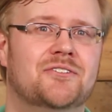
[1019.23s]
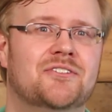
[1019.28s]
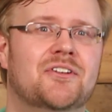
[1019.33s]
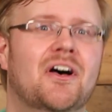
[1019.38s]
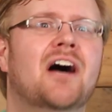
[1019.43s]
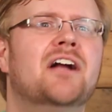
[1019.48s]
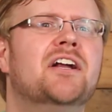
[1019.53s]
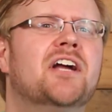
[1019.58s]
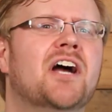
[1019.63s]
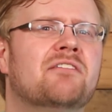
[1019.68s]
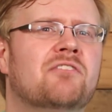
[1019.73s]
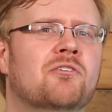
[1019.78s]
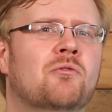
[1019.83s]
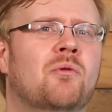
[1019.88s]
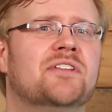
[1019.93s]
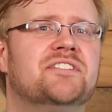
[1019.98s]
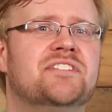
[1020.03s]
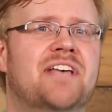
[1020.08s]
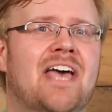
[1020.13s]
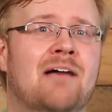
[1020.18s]
to uncover
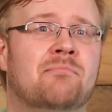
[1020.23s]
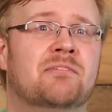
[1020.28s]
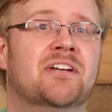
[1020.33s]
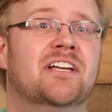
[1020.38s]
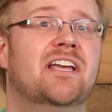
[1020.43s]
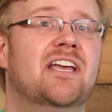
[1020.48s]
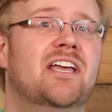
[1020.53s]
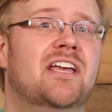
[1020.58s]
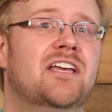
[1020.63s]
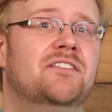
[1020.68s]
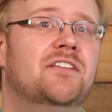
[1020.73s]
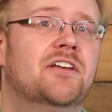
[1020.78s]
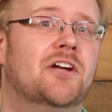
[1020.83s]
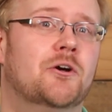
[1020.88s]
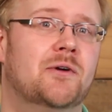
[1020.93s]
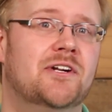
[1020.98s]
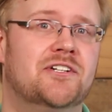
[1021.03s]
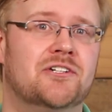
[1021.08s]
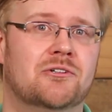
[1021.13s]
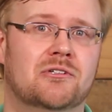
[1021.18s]
what's happening in the
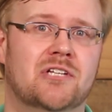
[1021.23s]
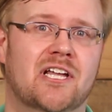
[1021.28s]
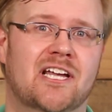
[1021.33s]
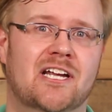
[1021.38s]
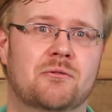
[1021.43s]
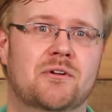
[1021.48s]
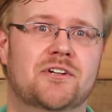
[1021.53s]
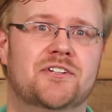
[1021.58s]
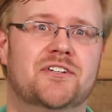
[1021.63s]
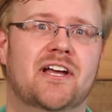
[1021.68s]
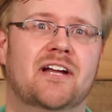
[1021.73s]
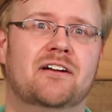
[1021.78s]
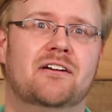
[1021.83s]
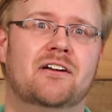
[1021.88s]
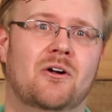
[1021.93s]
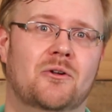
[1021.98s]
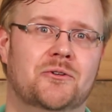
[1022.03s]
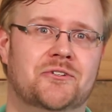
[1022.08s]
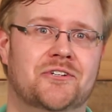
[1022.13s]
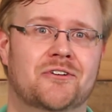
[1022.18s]
original language and
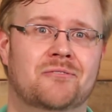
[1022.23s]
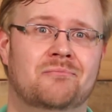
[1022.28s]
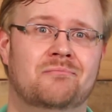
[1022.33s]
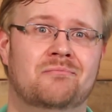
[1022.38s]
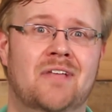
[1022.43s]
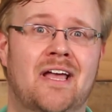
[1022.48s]
culture.